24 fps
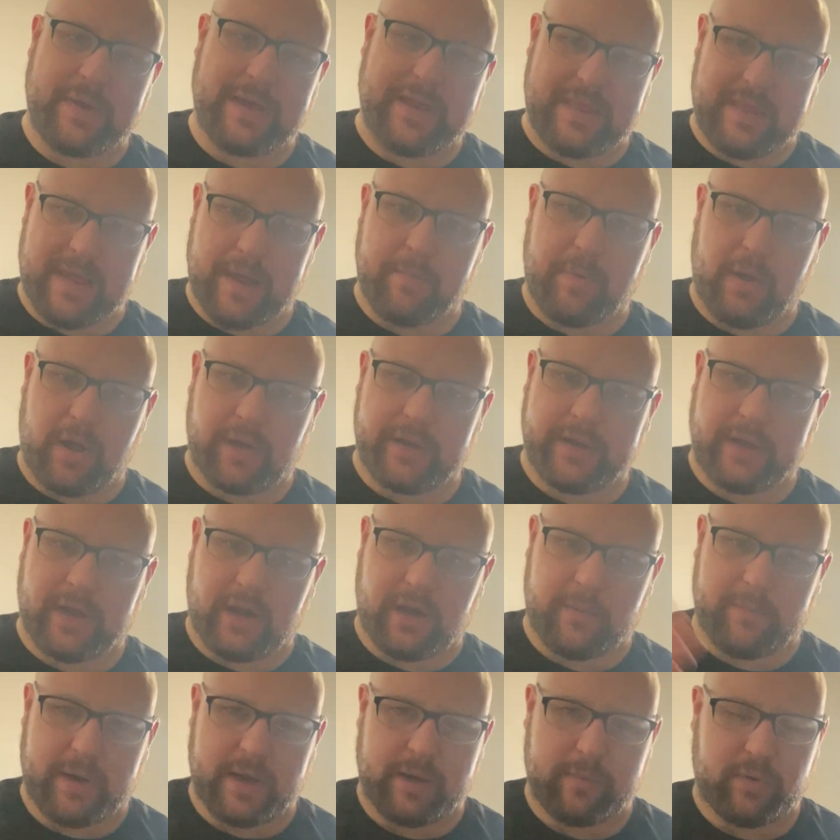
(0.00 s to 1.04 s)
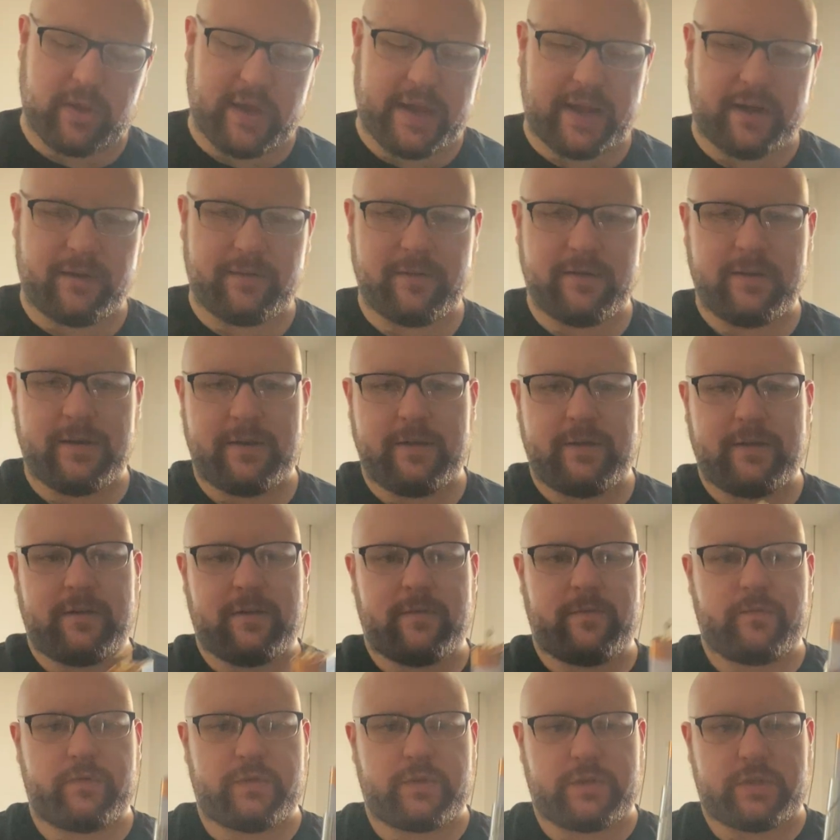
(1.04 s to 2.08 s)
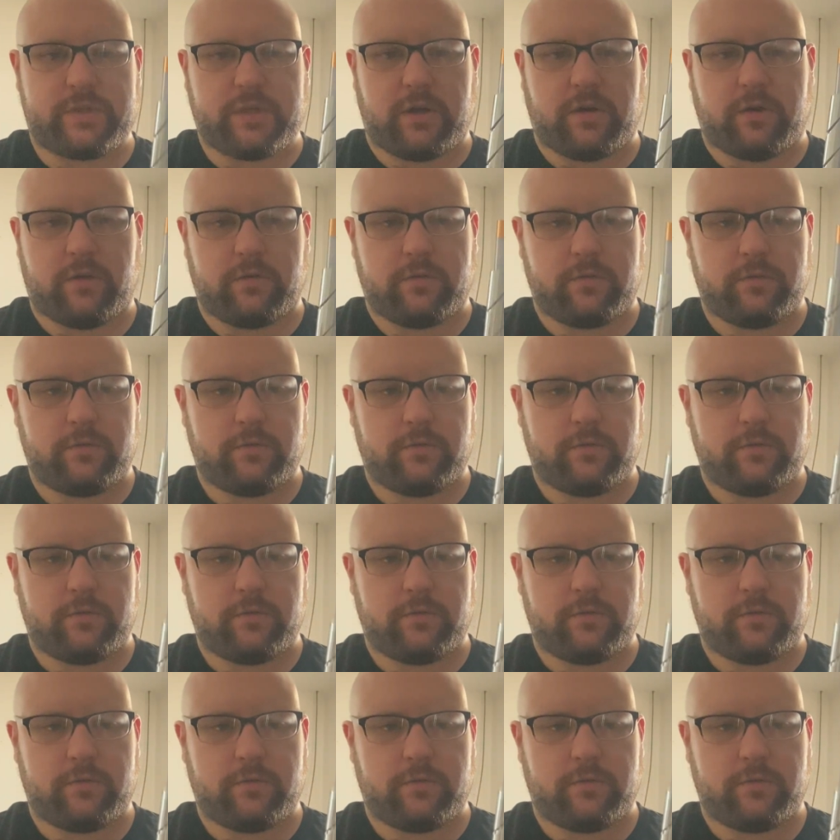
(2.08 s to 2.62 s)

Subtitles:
in that polycarbide blade. So